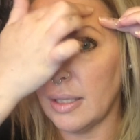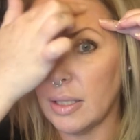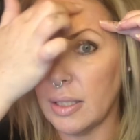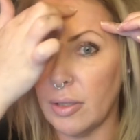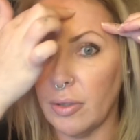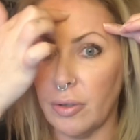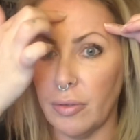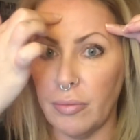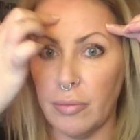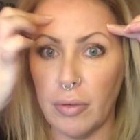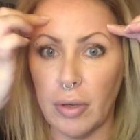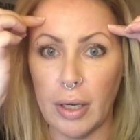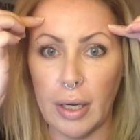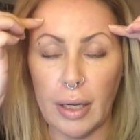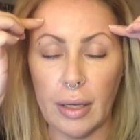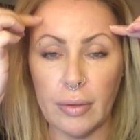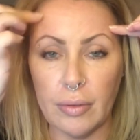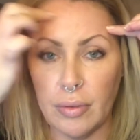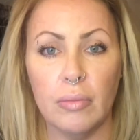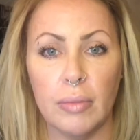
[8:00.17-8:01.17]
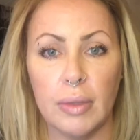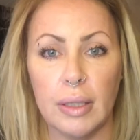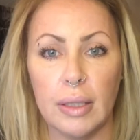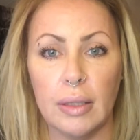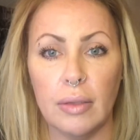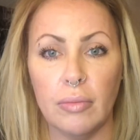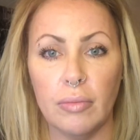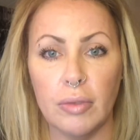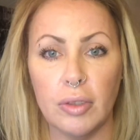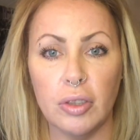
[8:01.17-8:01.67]
in her forehead. We
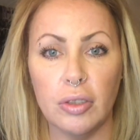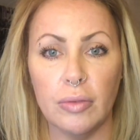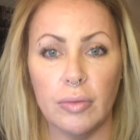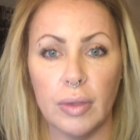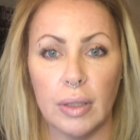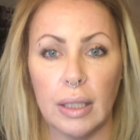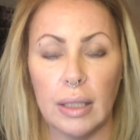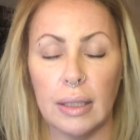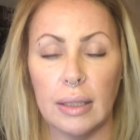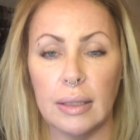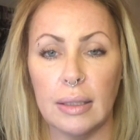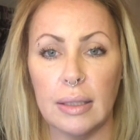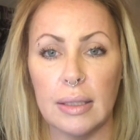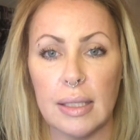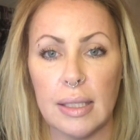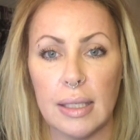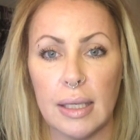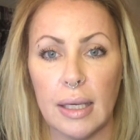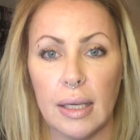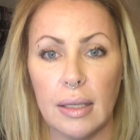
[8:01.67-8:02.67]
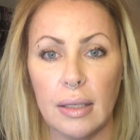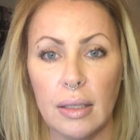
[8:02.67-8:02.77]
rejuvenated the skin,